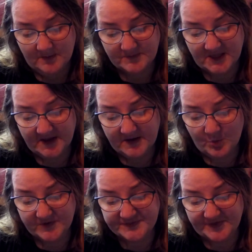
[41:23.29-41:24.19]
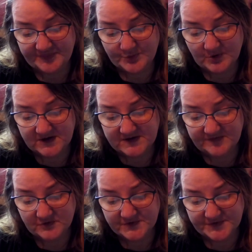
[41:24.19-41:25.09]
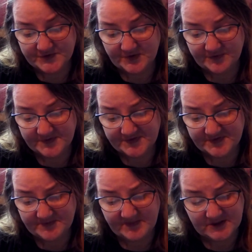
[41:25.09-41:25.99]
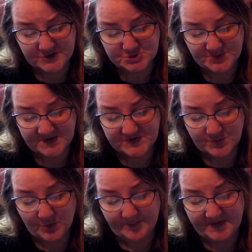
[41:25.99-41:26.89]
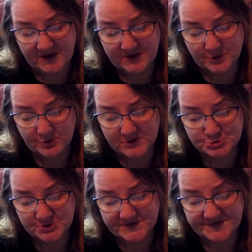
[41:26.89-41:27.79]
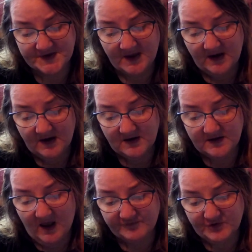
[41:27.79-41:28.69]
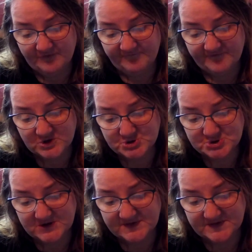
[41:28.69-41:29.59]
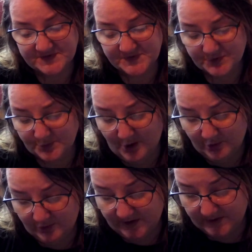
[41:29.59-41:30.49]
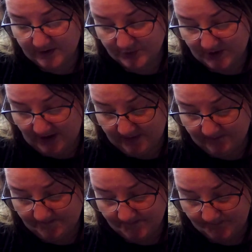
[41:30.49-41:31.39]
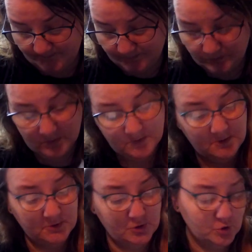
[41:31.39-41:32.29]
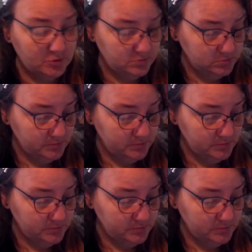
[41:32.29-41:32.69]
Playing with the 3 different surface embellishments will pique your interest and have you finishing this throw in no time. Cool.